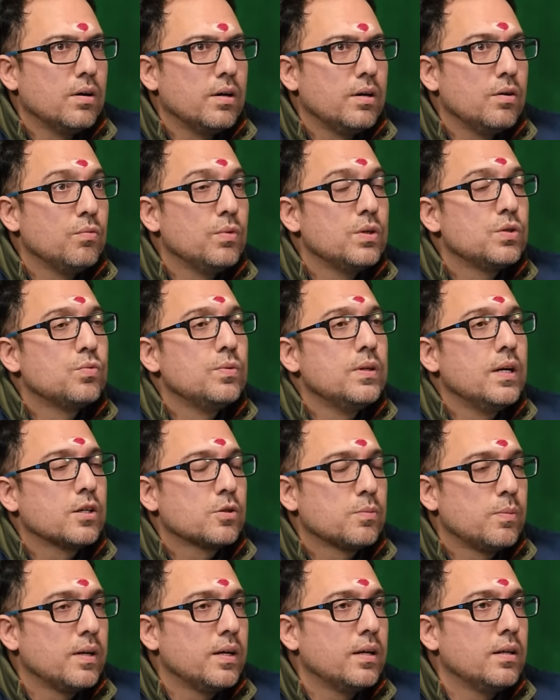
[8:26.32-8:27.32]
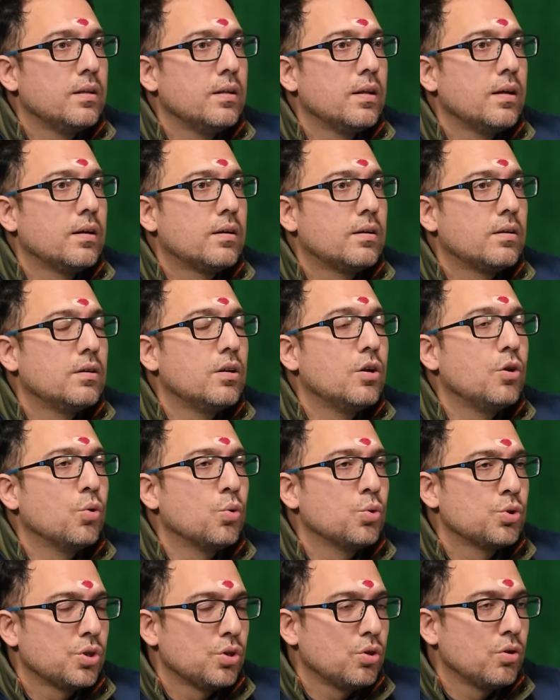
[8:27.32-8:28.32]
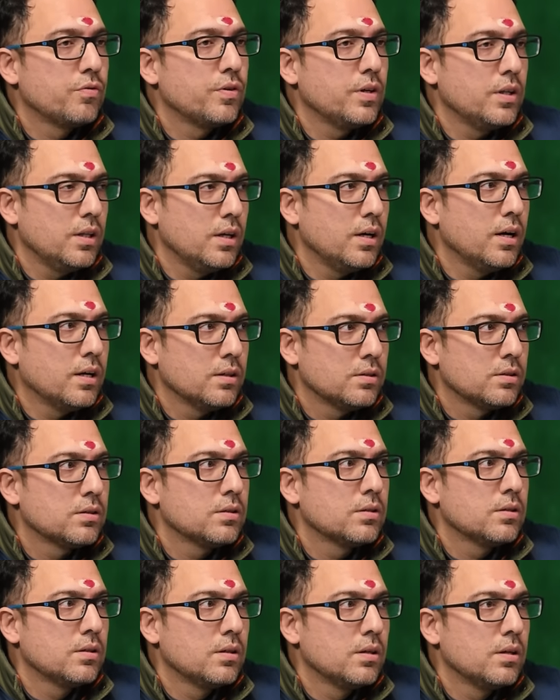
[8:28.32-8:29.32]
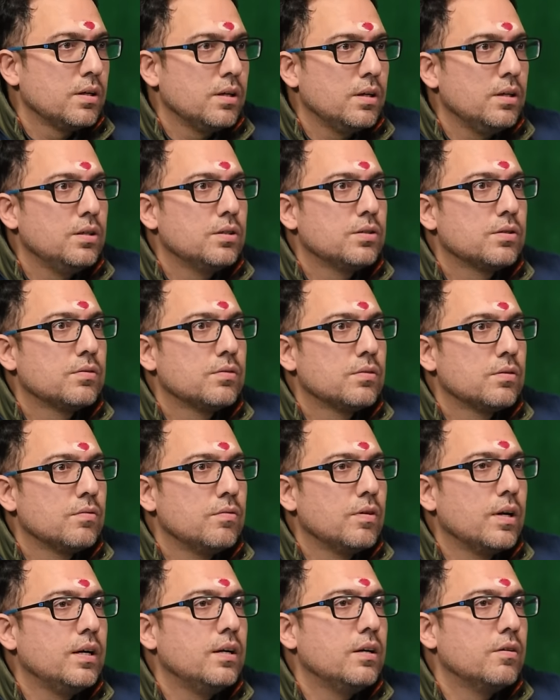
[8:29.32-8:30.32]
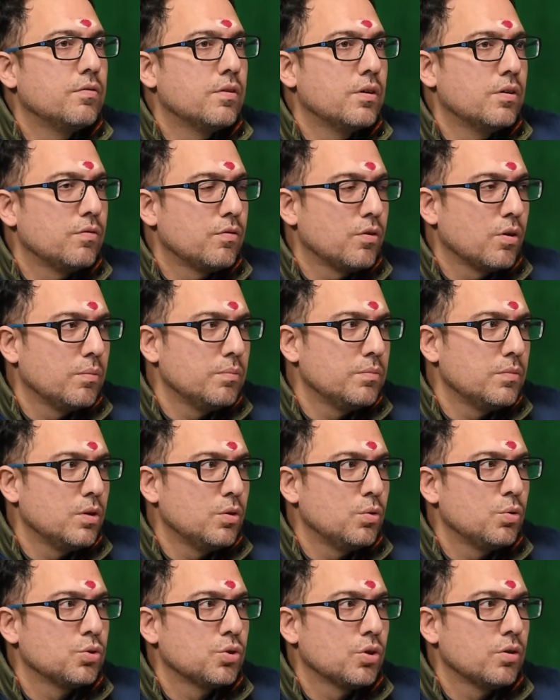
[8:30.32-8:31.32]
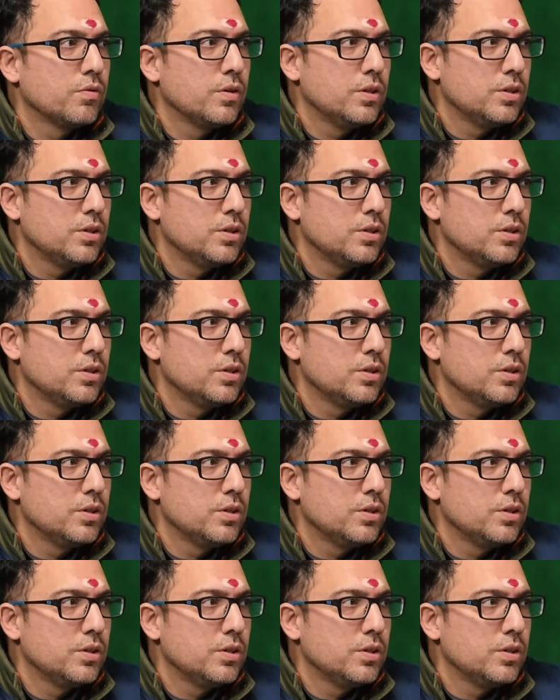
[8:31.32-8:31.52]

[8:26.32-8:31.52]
in which we explain that the notion of itihas is very different from the notion of